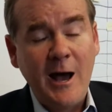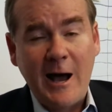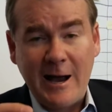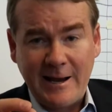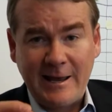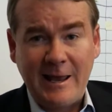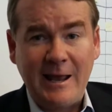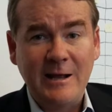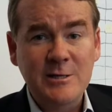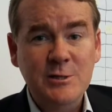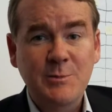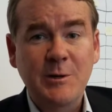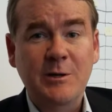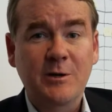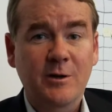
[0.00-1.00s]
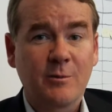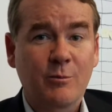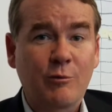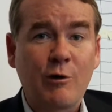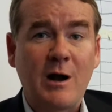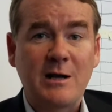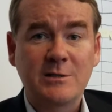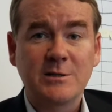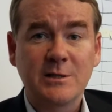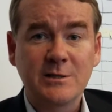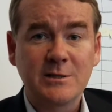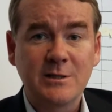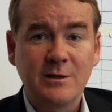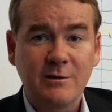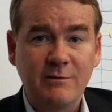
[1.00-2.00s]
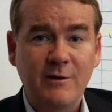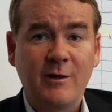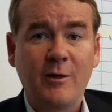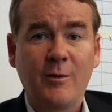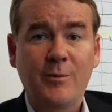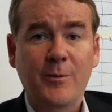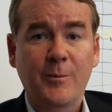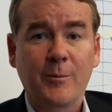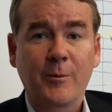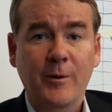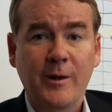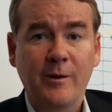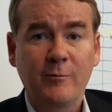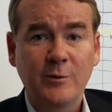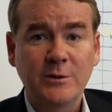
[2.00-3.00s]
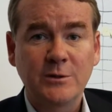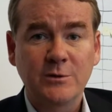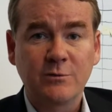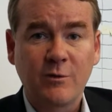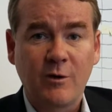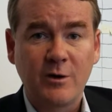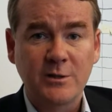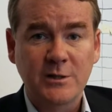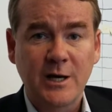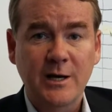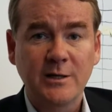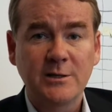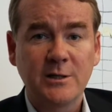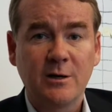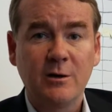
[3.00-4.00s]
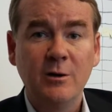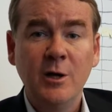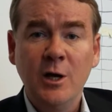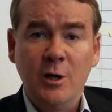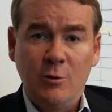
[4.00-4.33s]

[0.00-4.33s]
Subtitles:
I can speak to the process that developed the plan, which, as far as I can tell,